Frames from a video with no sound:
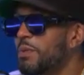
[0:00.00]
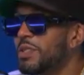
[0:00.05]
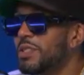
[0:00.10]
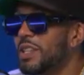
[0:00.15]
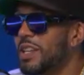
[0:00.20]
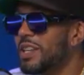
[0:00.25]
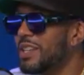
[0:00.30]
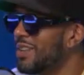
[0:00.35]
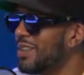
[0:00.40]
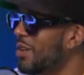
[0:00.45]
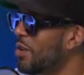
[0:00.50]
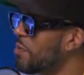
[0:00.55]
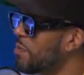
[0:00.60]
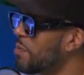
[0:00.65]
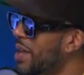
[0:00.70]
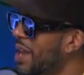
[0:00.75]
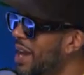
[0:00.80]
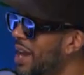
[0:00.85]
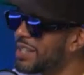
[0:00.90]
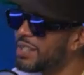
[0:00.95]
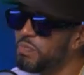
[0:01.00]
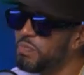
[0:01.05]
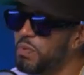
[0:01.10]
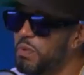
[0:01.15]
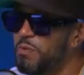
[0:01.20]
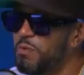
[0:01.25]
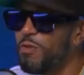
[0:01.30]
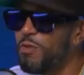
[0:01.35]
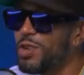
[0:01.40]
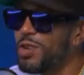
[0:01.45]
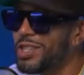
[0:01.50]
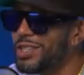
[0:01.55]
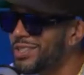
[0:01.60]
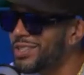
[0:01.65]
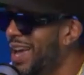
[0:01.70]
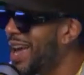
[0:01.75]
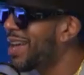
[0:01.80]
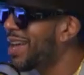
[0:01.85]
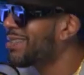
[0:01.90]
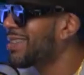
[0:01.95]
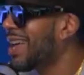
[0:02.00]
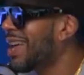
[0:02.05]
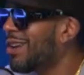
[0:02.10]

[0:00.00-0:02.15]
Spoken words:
say, "Yo, man, I just put 40,000.